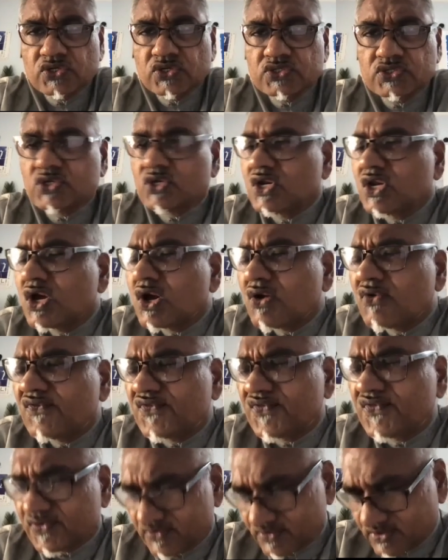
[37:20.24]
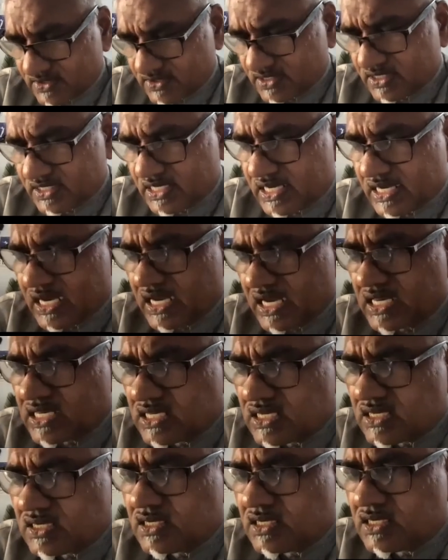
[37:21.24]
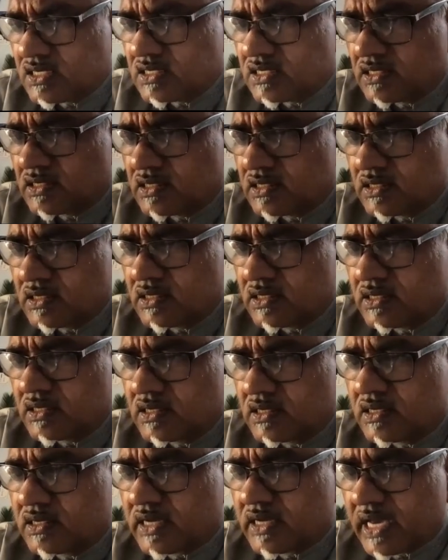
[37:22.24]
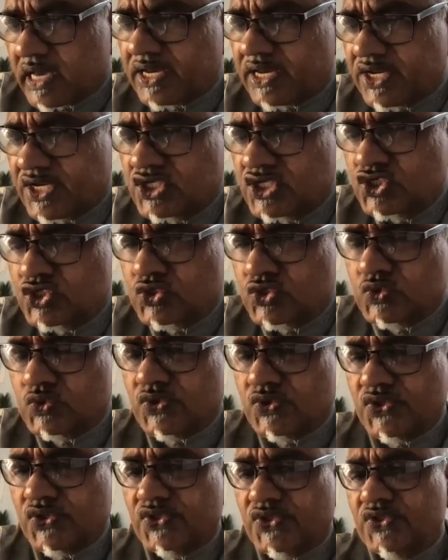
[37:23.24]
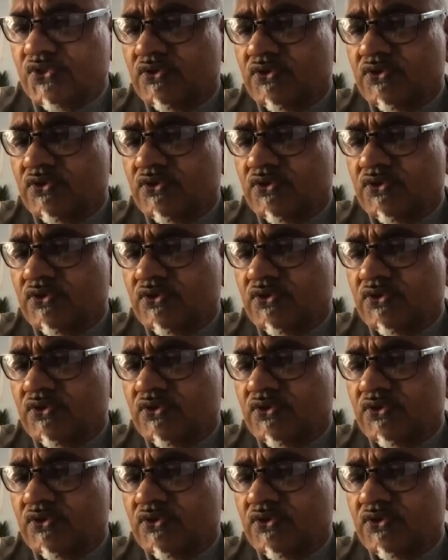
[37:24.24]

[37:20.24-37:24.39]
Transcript: to love indeed and in truth